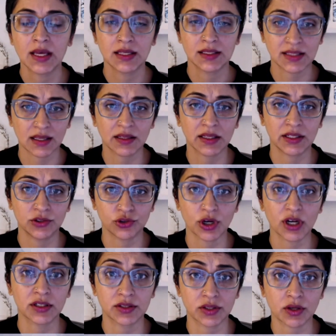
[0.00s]
selling
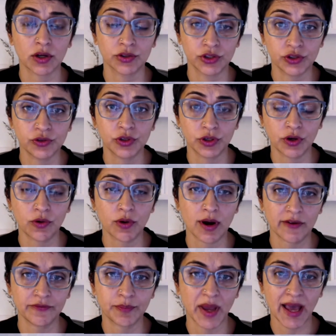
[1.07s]
drugs are due to go
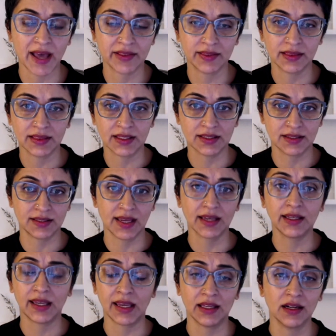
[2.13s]
off patent this
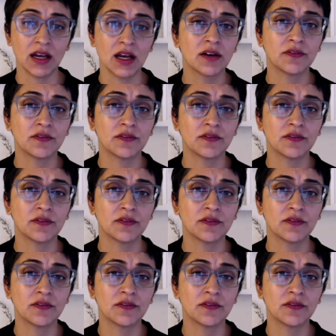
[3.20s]
decade.